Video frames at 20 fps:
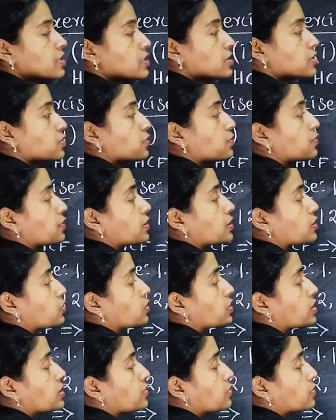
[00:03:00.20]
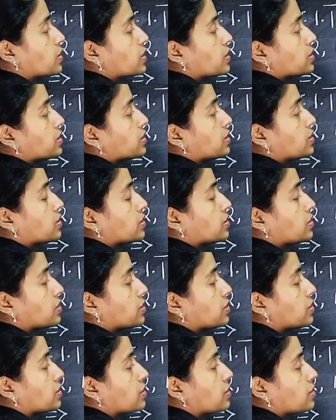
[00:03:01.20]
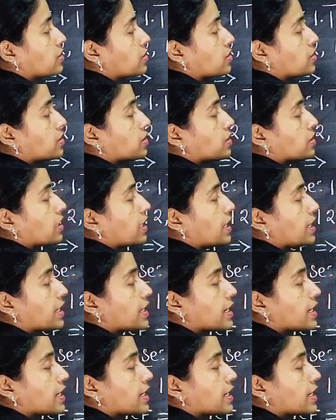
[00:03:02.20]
So for 21 I